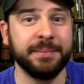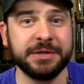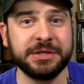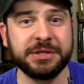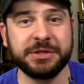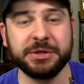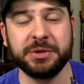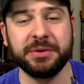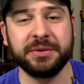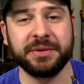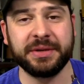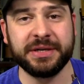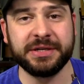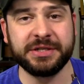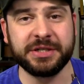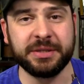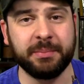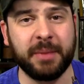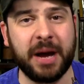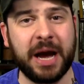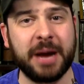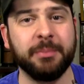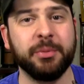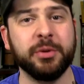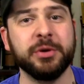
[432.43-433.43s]
It certainly isn't
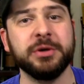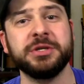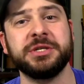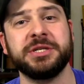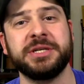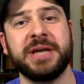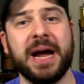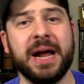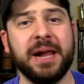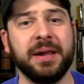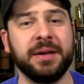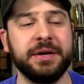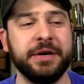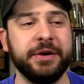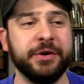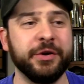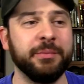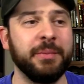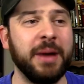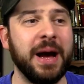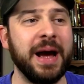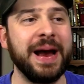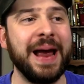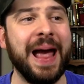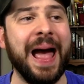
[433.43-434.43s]
my personality or
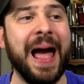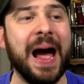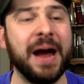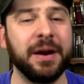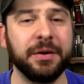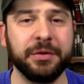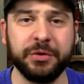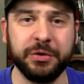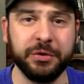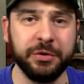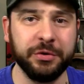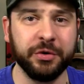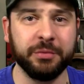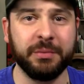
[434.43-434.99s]
my attitude